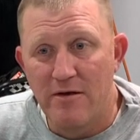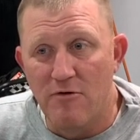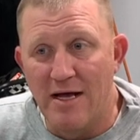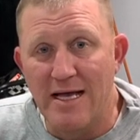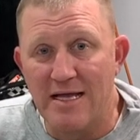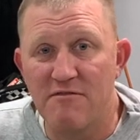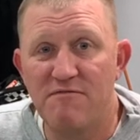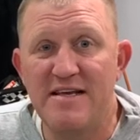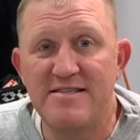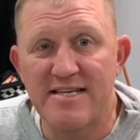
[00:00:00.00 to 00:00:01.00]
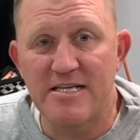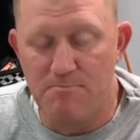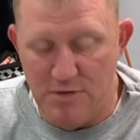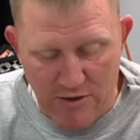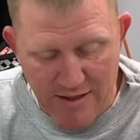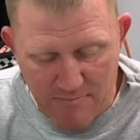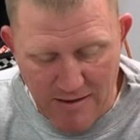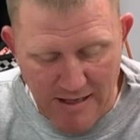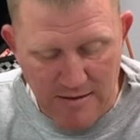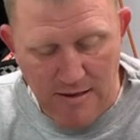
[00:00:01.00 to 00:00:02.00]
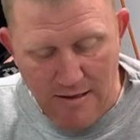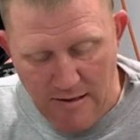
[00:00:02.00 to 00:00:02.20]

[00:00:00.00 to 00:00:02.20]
right, and the V6 Buick main,